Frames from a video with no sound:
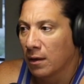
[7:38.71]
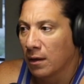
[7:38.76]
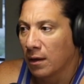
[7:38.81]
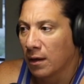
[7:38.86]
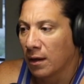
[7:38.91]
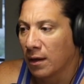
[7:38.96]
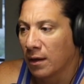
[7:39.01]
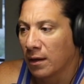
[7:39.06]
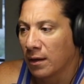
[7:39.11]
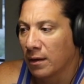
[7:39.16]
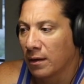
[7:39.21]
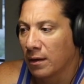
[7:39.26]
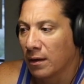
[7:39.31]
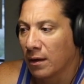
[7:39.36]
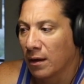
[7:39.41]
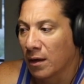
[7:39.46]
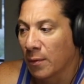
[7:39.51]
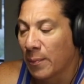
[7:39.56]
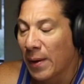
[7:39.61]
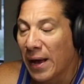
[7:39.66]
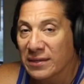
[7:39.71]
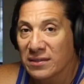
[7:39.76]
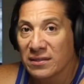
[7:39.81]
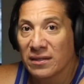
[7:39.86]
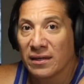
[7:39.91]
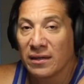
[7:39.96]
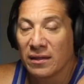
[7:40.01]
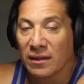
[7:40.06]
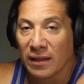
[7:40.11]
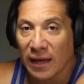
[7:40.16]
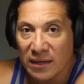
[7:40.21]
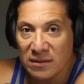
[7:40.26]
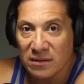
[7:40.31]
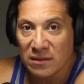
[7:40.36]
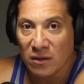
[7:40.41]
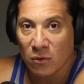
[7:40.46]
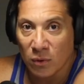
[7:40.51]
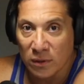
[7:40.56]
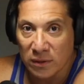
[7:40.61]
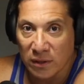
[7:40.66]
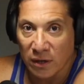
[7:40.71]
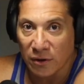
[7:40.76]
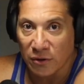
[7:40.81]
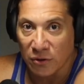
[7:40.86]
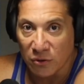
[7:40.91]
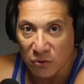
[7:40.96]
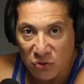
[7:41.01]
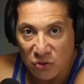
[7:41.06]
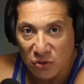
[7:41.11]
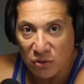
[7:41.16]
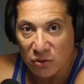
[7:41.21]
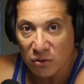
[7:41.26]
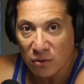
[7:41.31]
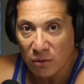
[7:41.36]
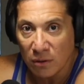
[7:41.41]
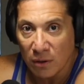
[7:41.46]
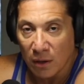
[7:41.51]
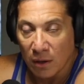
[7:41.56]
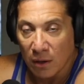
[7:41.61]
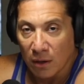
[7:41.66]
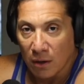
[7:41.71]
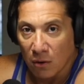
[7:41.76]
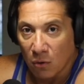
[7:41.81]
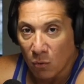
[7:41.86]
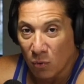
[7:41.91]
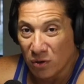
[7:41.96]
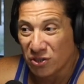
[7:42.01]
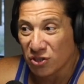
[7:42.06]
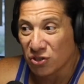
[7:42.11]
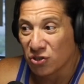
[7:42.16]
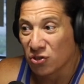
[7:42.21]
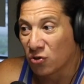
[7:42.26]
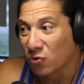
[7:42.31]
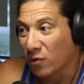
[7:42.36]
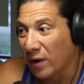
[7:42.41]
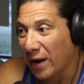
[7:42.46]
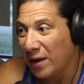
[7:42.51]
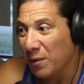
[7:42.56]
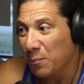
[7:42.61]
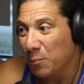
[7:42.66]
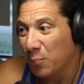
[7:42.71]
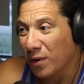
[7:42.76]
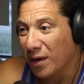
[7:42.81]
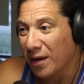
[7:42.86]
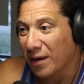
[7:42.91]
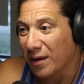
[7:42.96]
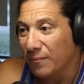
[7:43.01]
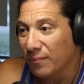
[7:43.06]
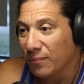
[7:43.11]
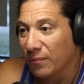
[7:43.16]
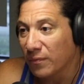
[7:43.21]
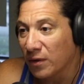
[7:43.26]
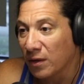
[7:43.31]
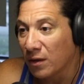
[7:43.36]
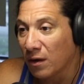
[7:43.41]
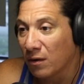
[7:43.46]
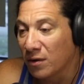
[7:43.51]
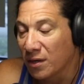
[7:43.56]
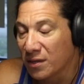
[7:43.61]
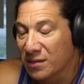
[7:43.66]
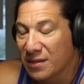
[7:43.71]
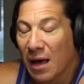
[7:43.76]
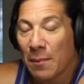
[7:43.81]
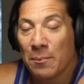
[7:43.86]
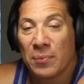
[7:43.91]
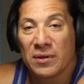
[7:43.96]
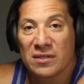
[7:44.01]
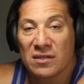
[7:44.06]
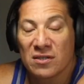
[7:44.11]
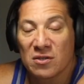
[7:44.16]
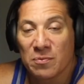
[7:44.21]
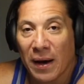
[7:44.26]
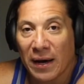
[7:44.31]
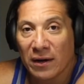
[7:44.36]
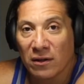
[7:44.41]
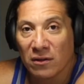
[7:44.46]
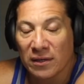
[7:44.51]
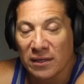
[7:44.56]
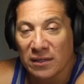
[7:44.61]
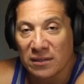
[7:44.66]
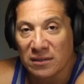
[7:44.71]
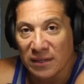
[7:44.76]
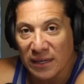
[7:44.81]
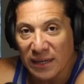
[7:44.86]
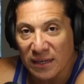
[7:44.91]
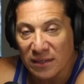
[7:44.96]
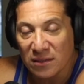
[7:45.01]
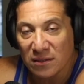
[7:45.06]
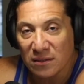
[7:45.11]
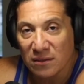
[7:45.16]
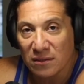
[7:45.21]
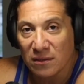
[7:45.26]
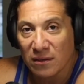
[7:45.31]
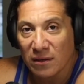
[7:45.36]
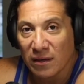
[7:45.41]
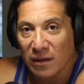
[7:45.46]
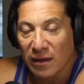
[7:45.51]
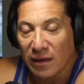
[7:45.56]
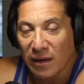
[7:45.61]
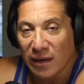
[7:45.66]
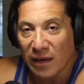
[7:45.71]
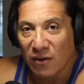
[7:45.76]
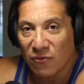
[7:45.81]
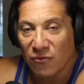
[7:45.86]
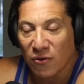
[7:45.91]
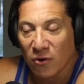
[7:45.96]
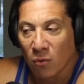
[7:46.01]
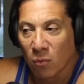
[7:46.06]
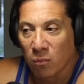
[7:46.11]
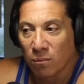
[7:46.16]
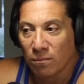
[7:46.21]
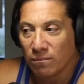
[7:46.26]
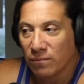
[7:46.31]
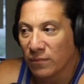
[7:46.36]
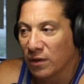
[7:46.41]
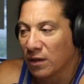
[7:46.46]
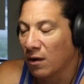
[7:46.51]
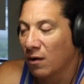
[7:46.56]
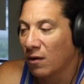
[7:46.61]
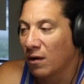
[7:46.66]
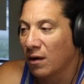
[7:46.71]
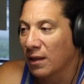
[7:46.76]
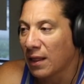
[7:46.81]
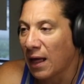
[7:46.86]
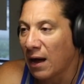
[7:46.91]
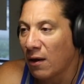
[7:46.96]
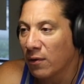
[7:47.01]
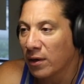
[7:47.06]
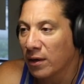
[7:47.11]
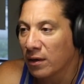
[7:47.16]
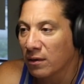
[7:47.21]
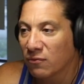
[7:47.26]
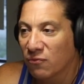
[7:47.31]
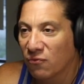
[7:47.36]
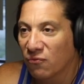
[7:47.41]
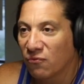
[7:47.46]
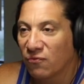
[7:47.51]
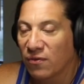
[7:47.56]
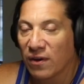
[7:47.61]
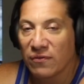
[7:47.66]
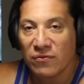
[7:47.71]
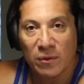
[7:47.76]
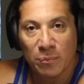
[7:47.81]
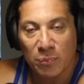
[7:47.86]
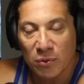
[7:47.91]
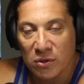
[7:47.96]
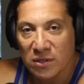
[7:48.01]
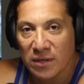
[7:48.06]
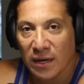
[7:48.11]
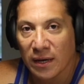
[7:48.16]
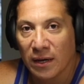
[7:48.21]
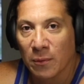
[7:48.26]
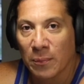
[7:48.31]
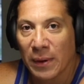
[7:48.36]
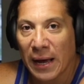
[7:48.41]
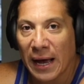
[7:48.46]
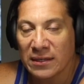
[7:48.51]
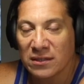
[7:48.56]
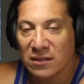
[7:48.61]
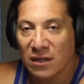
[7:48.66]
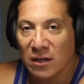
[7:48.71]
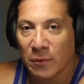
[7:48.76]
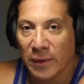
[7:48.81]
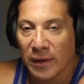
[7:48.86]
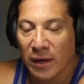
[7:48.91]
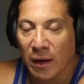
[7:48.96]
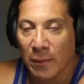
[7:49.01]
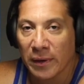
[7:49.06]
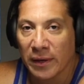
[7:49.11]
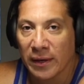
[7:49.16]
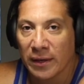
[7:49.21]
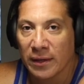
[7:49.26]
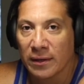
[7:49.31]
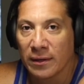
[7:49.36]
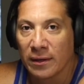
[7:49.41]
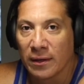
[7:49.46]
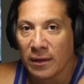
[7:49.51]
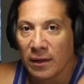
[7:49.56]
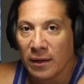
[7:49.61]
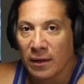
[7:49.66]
a capacity less than what they're used to, which is great. But, does that business model exist if you're, allowing 50% capacity to be coming in?